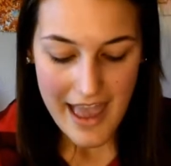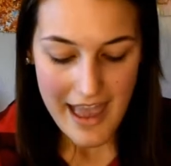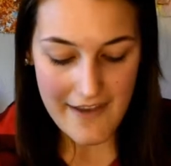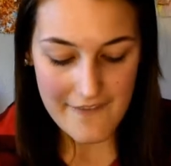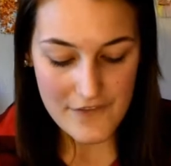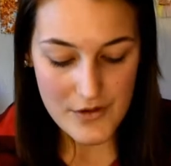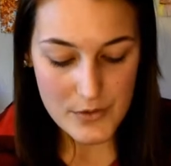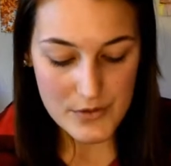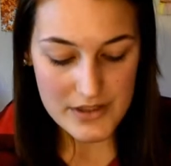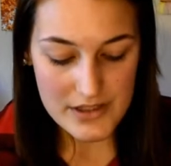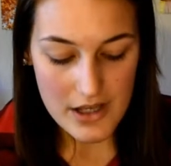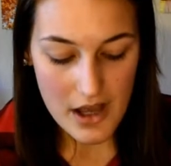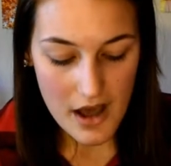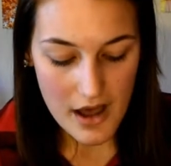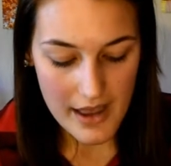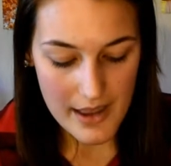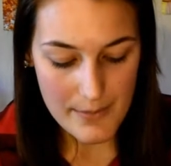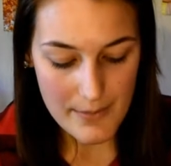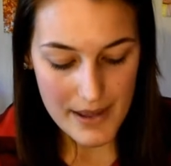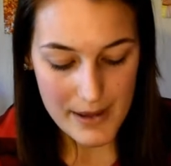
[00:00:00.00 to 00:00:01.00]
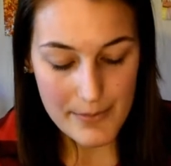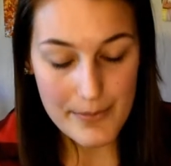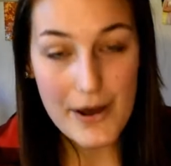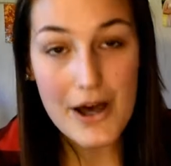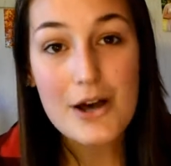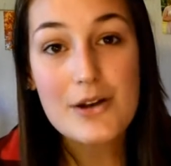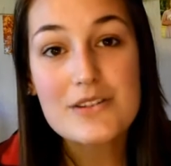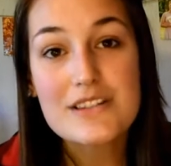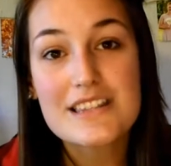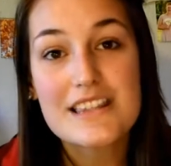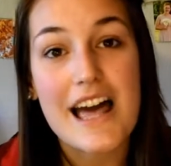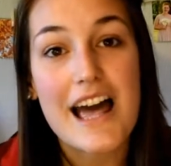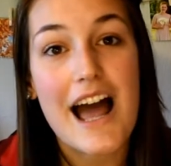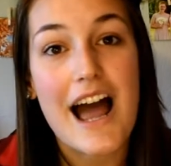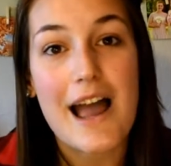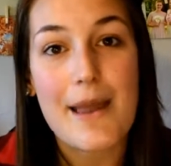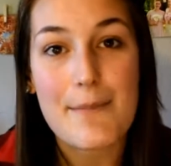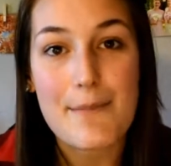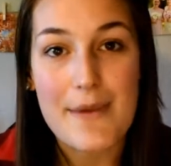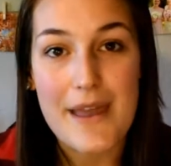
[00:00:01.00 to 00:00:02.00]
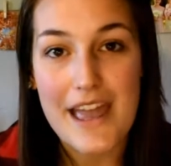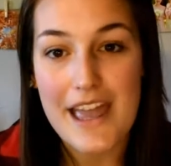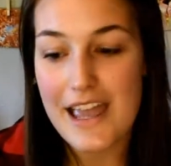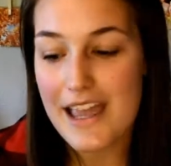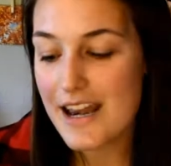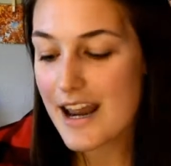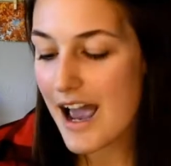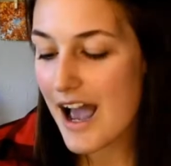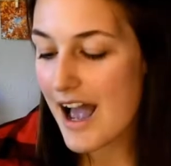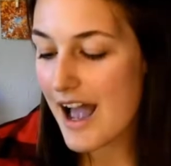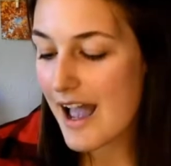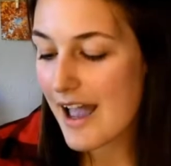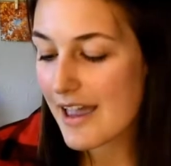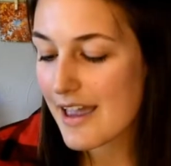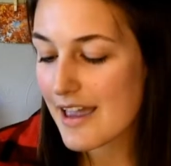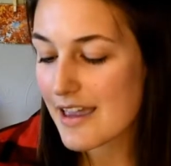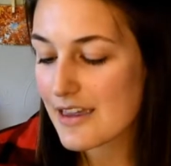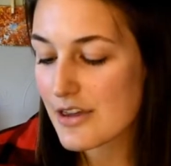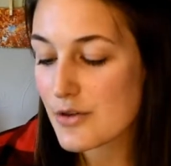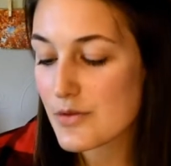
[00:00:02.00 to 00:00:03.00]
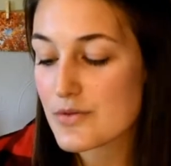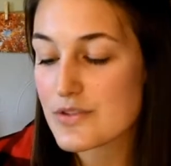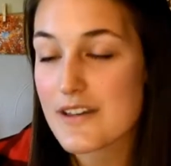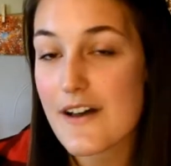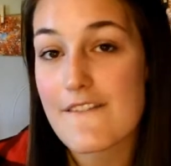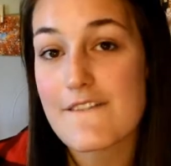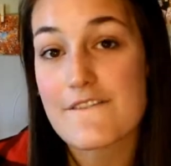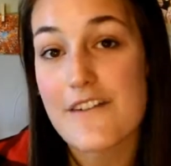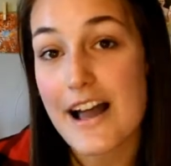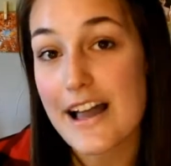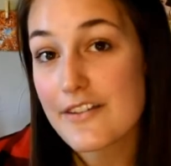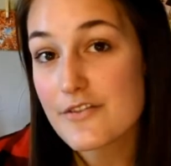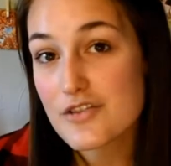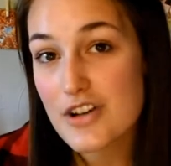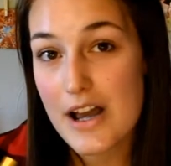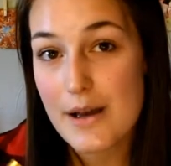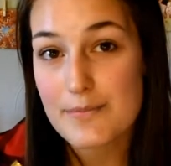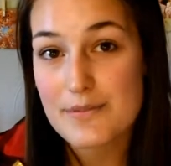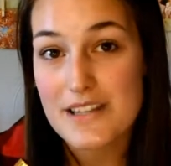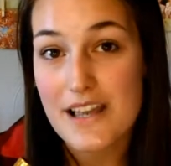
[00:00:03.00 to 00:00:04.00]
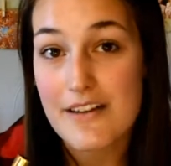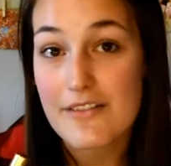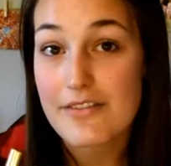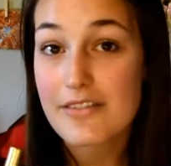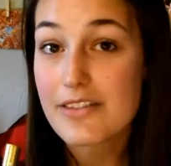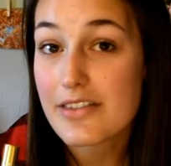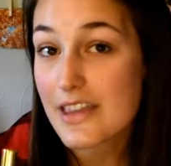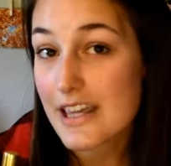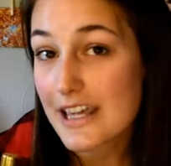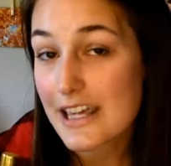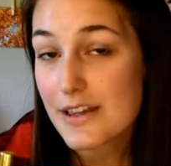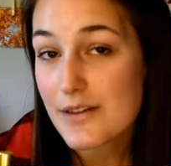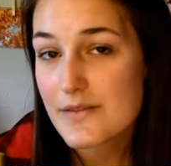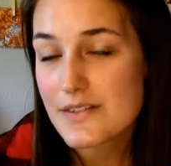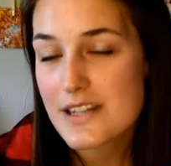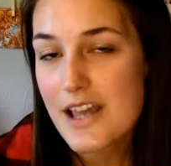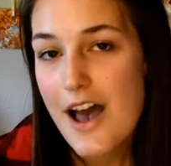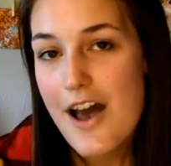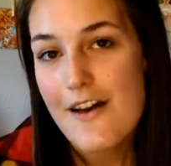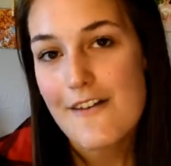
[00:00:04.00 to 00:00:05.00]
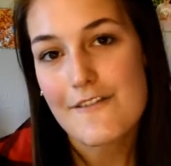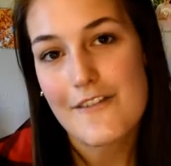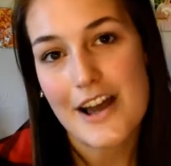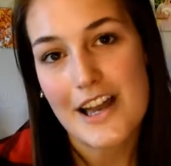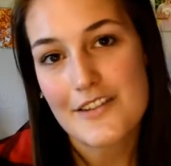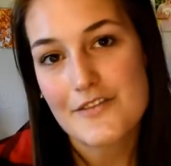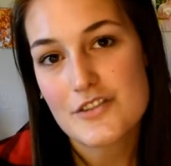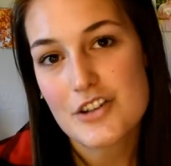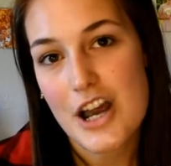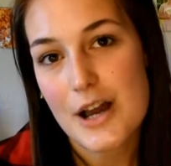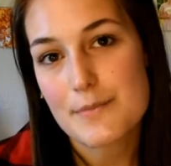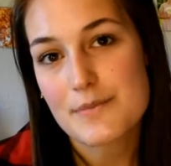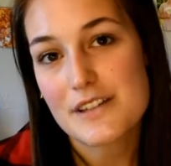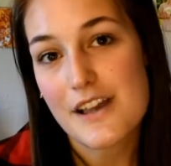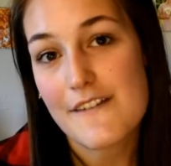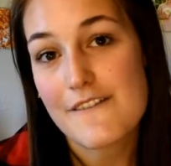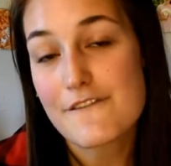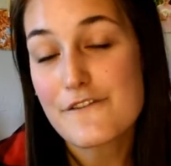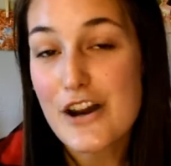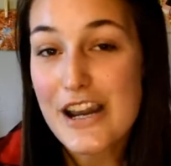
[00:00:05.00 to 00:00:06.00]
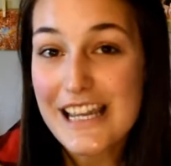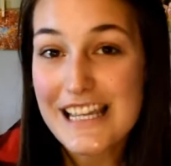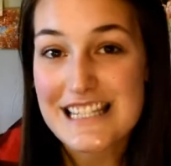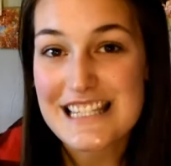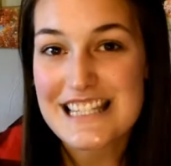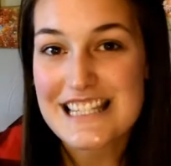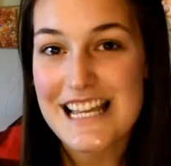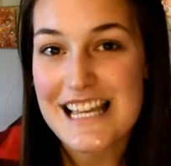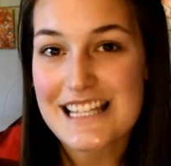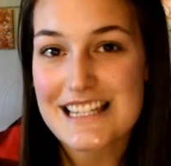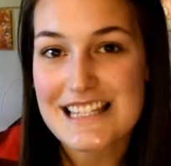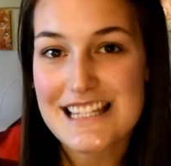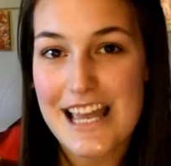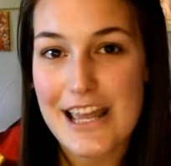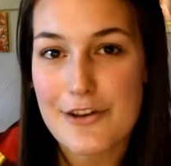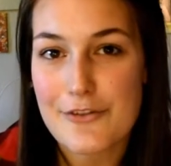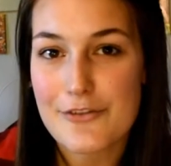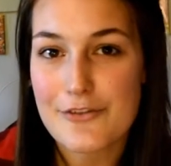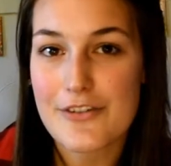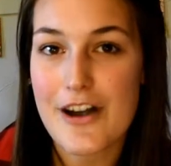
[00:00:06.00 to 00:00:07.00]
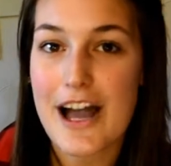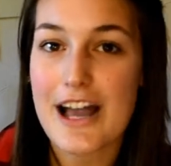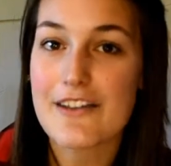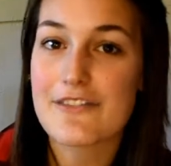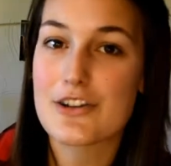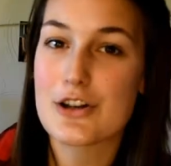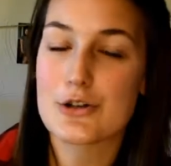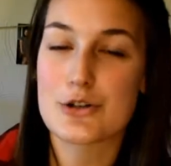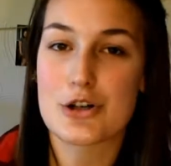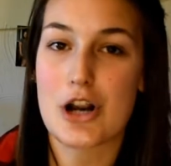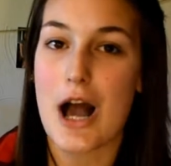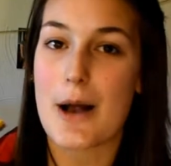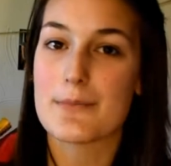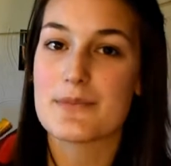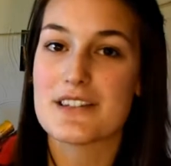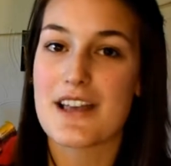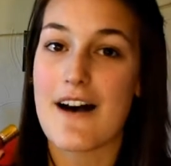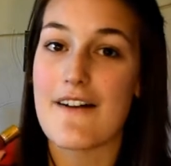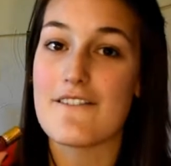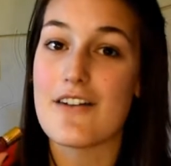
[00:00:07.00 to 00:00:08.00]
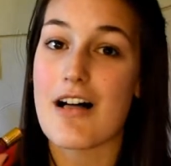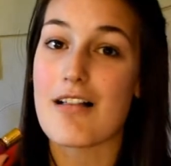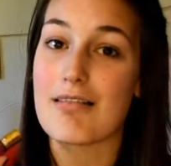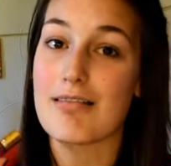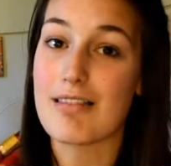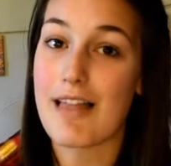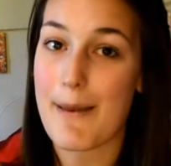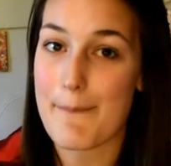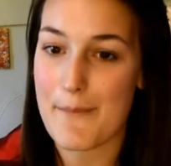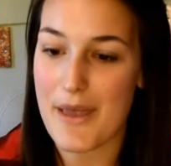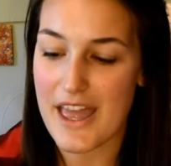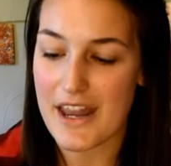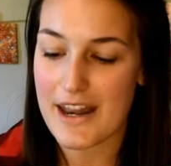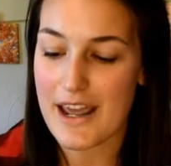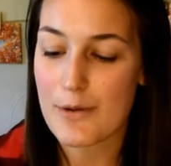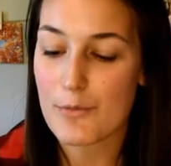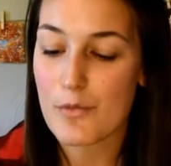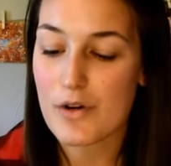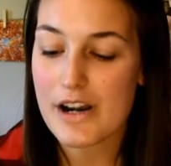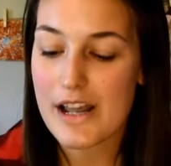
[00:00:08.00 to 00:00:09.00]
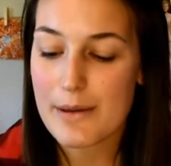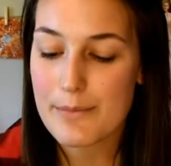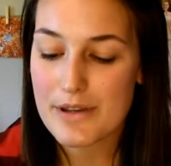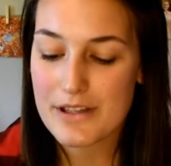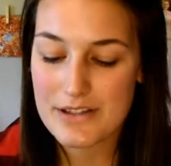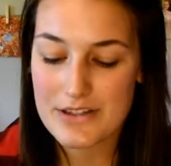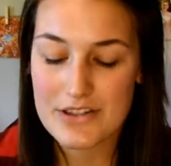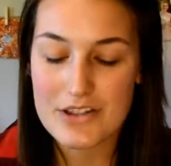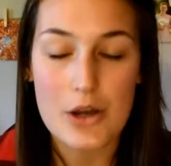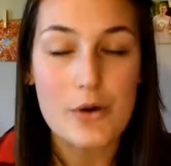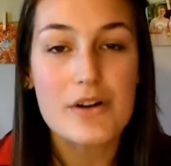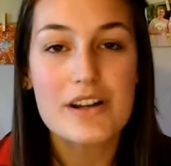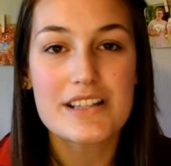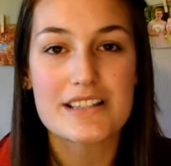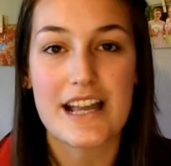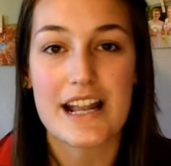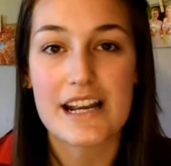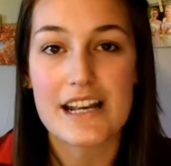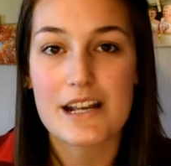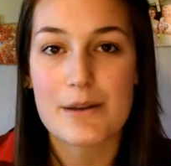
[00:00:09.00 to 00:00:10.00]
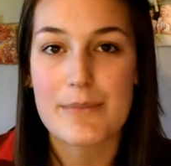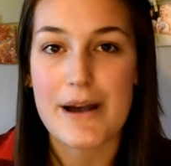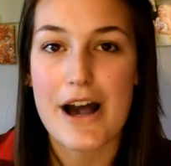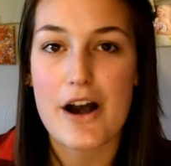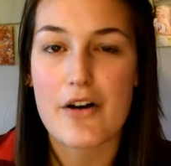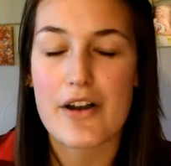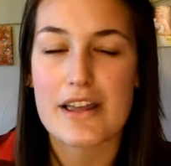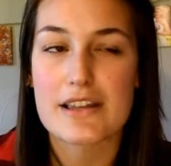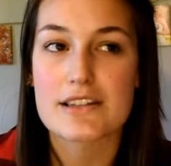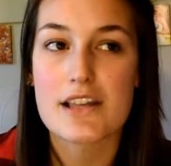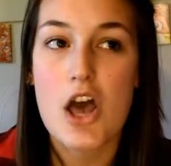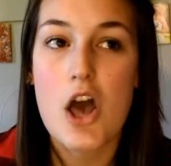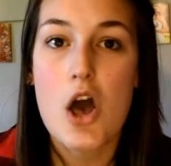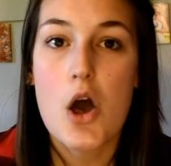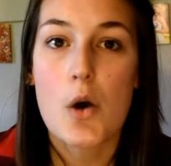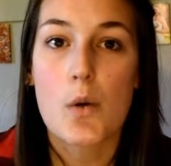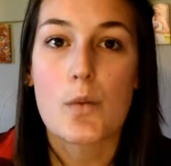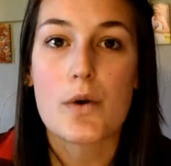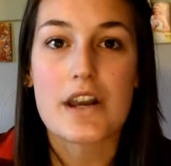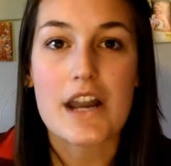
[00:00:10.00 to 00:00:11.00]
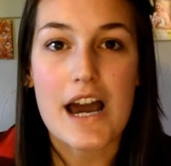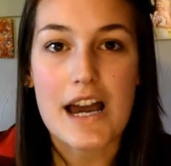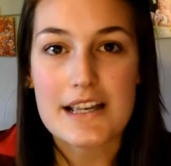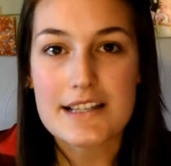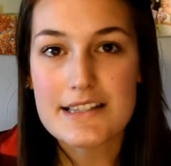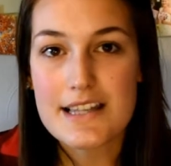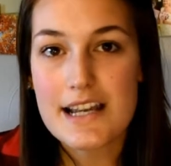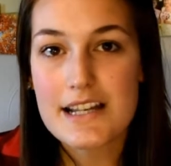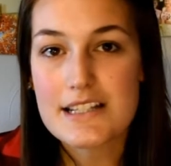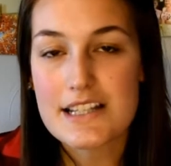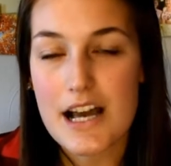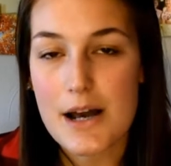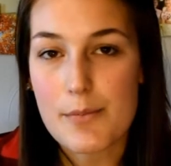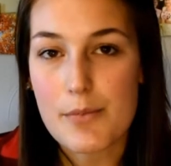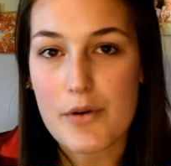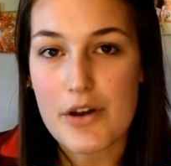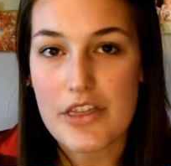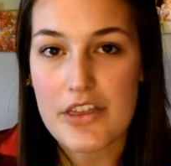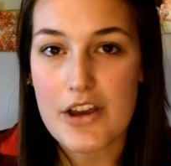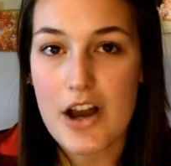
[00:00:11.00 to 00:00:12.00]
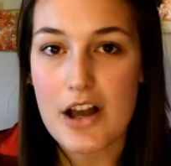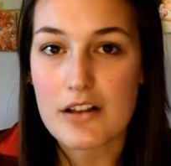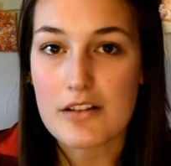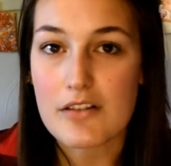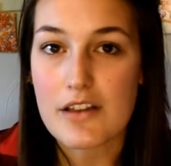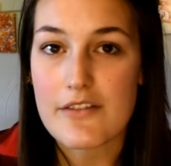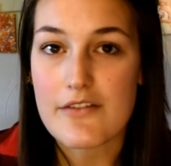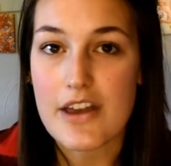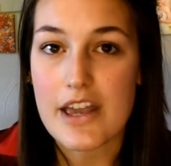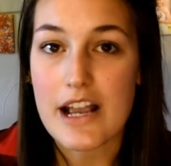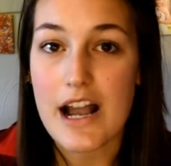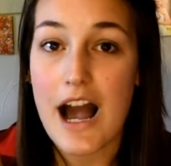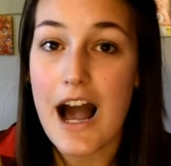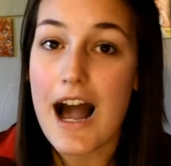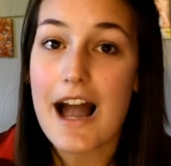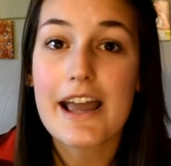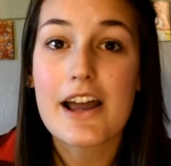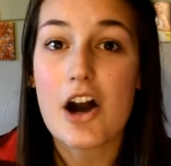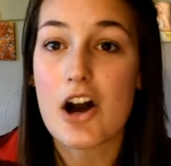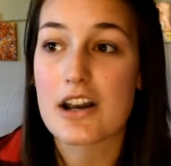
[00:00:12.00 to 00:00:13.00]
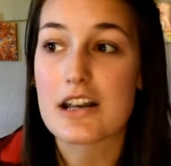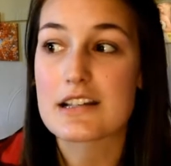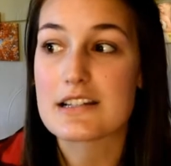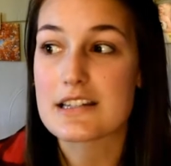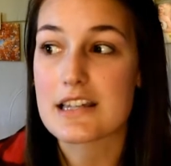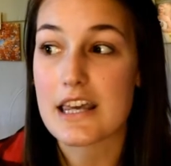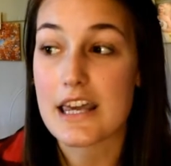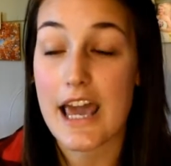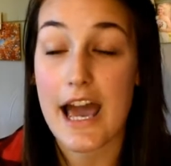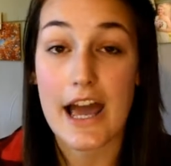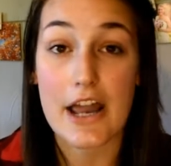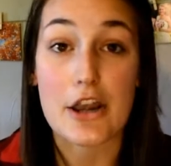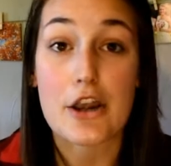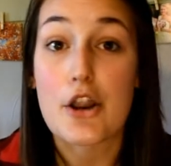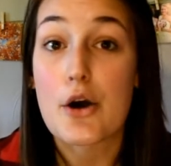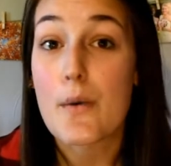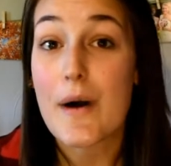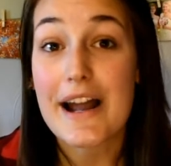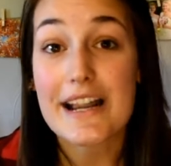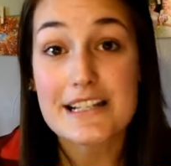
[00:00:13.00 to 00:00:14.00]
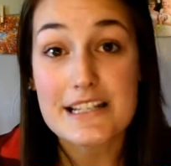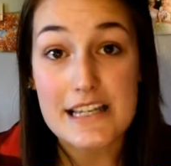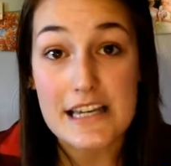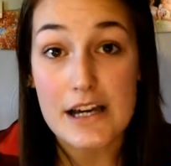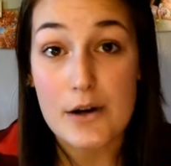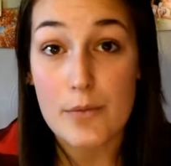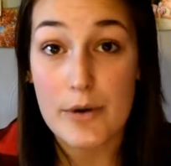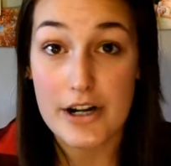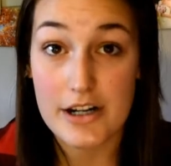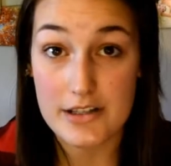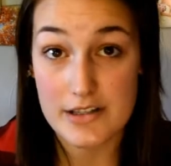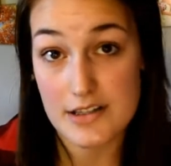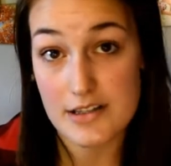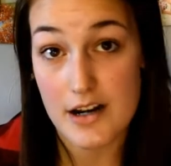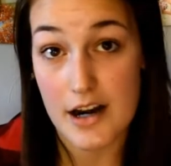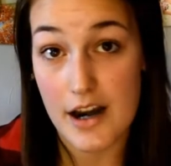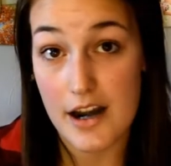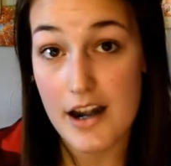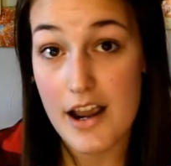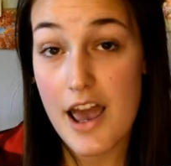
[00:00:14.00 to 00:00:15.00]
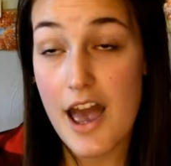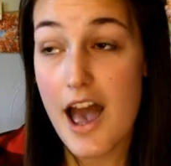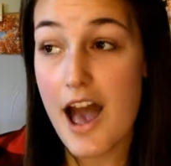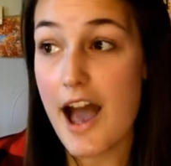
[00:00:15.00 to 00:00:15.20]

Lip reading: If you saw in my post that I made, I use 5 drops of thieves, 5 drops of frankincense, and 5 drops of lemon. And what I'm so excited about is when I signed up with Young Living, I honestly had no idea where to start.